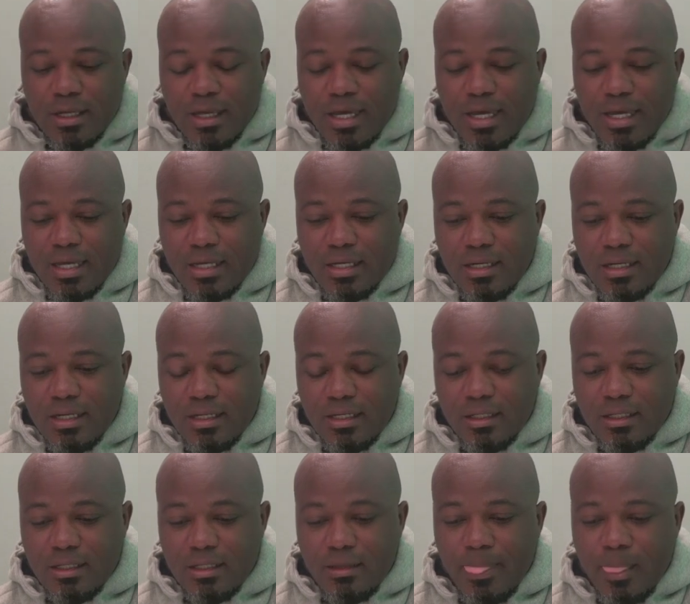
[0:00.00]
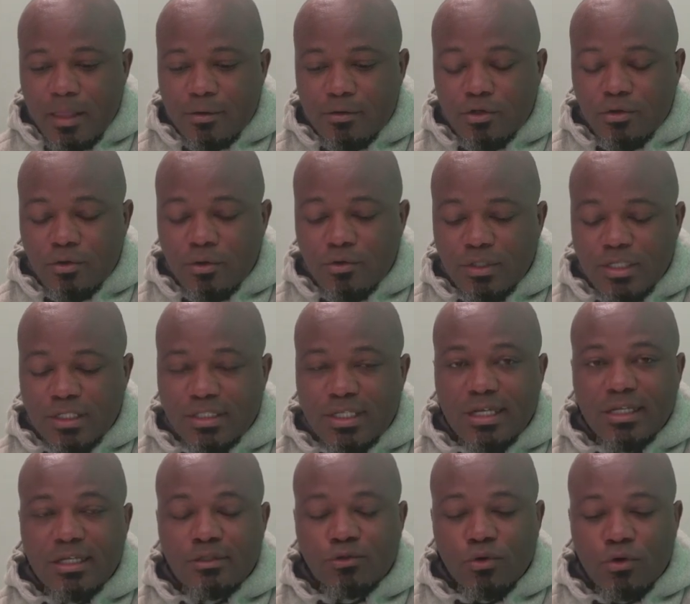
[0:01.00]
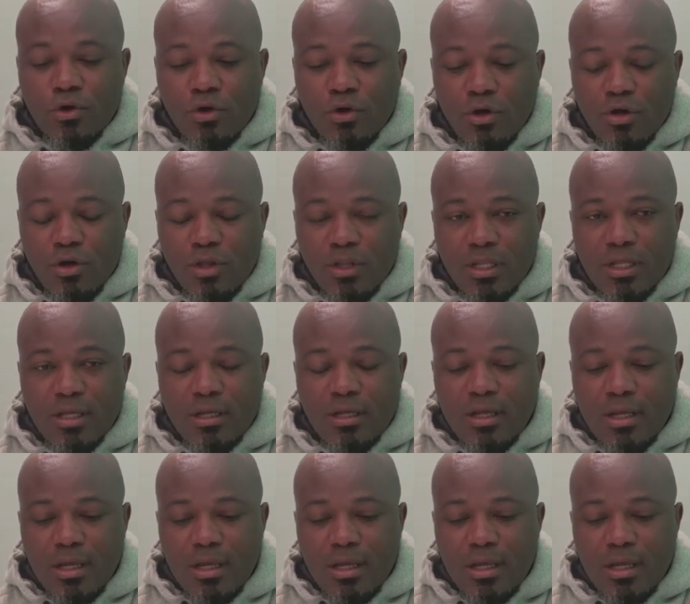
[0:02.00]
and you decided to call